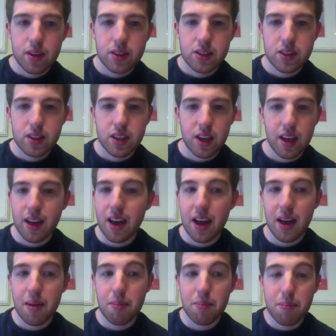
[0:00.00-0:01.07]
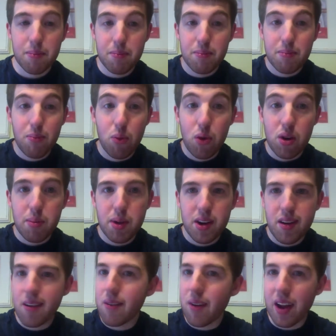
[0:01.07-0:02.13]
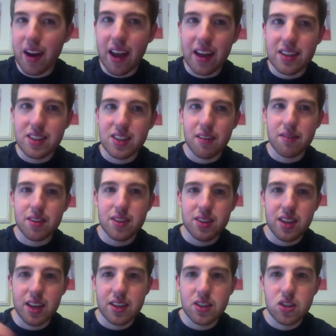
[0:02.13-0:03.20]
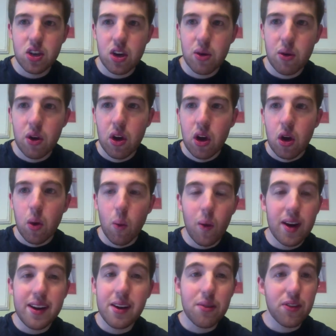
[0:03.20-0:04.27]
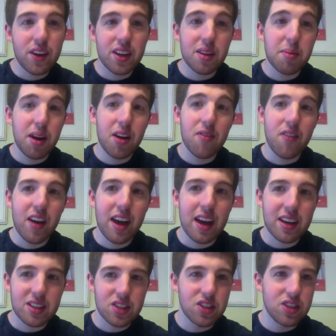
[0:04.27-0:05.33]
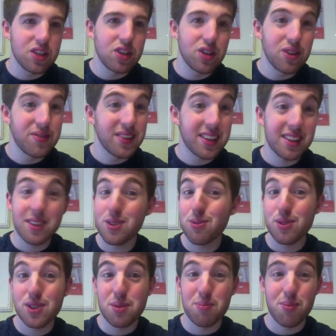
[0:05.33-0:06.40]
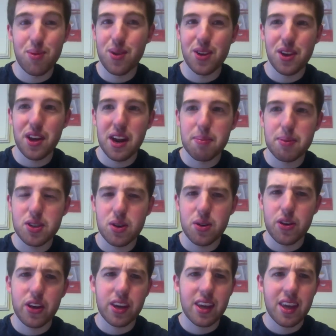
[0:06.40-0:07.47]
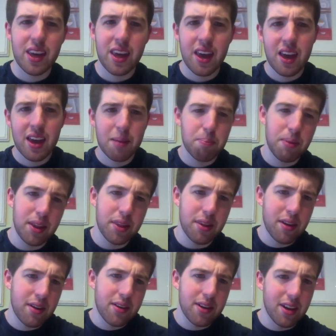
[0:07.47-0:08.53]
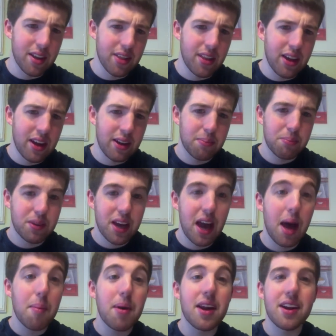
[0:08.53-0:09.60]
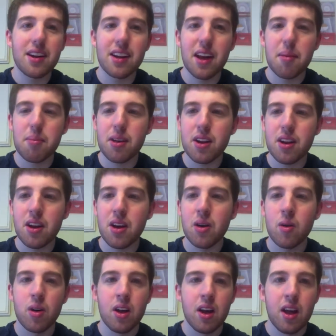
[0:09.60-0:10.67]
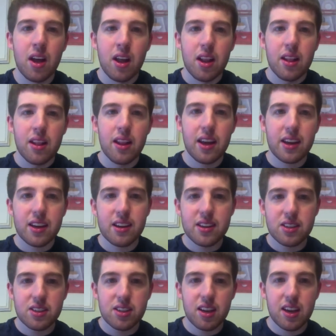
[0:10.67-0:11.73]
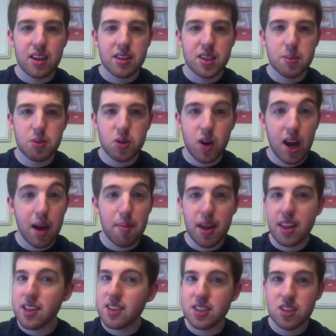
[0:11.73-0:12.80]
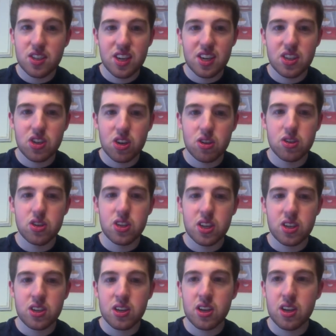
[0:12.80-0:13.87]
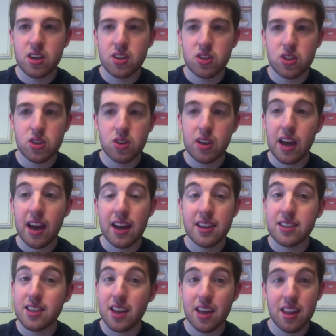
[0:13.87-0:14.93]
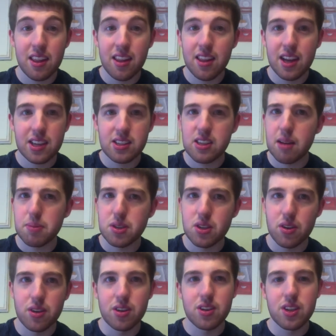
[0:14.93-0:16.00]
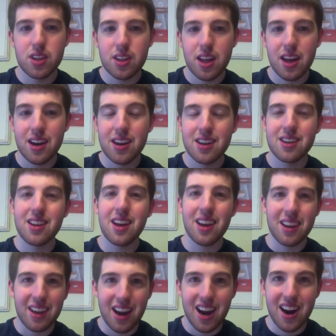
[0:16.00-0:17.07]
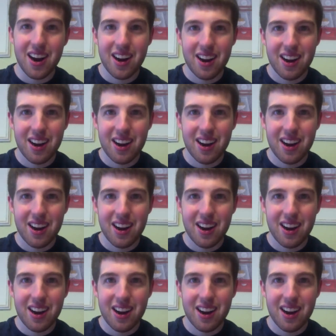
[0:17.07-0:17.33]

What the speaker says: So yeah, I'm pretty much run out of stuff to say. So, what did you think of the bare facts? Did you think this was a brilliant episode? Or you're like, yeah, been there, done that. Comment and let me know. Like and dislike, subscribe, and this is JStar60, and I'll see you guys in the next episode. Until then, take care.